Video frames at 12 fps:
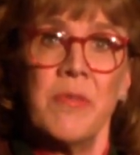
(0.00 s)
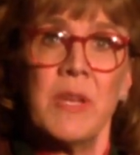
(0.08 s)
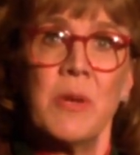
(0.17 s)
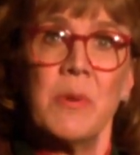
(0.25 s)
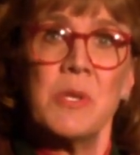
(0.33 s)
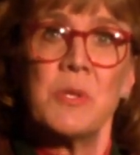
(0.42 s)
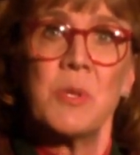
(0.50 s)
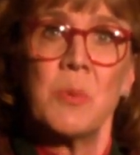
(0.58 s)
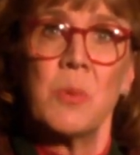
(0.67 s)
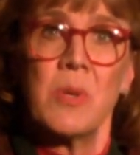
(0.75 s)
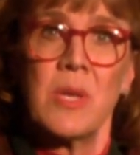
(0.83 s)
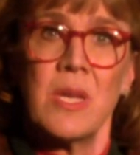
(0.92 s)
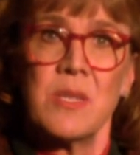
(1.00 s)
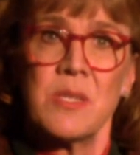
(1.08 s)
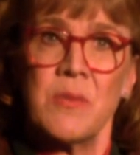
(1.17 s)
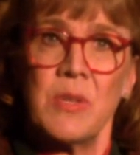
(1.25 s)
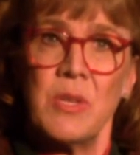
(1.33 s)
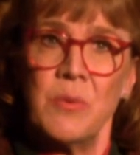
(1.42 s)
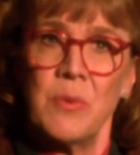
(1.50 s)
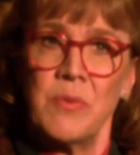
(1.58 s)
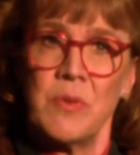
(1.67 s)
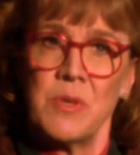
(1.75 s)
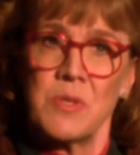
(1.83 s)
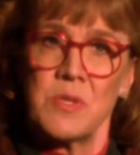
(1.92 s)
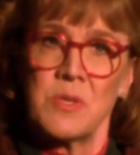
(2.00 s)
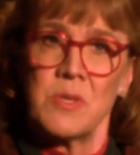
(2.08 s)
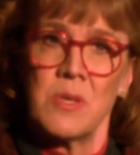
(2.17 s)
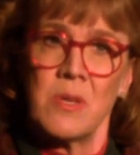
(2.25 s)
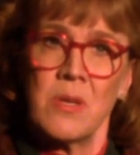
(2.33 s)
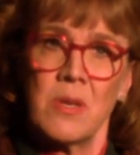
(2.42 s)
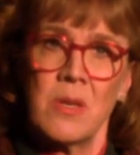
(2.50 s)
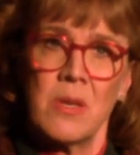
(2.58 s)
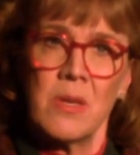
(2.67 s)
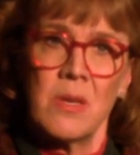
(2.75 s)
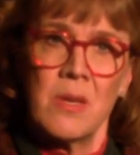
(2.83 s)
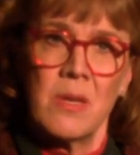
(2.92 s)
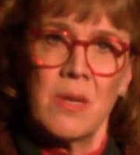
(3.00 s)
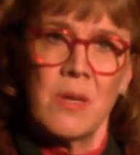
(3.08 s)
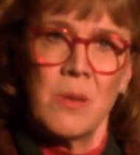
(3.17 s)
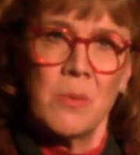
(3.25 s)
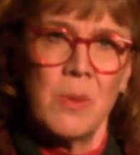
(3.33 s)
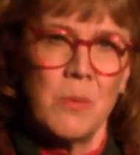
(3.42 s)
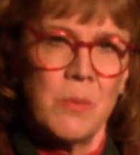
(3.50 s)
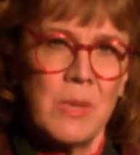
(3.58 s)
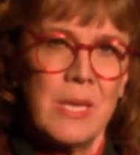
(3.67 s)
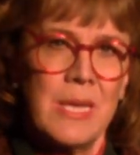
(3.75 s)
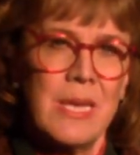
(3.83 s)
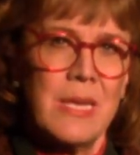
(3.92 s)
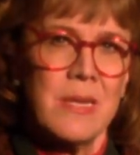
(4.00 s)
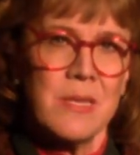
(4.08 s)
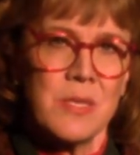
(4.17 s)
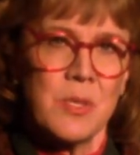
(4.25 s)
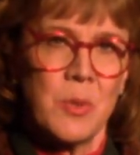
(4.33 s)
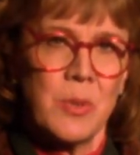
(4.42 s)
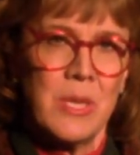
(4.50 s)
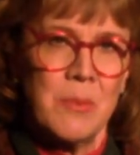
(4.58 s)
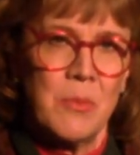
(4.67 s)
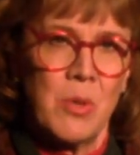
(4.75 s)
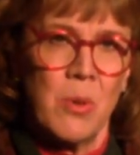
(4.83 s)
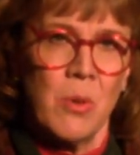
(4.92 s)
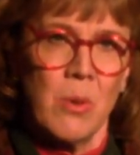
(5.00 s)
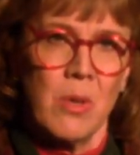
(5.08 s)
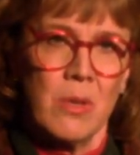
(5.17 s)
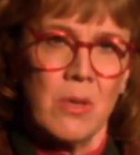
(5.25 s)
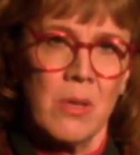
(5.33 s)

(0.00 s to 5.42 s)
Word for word: figure into the workings of the universe? What really is creamed corn?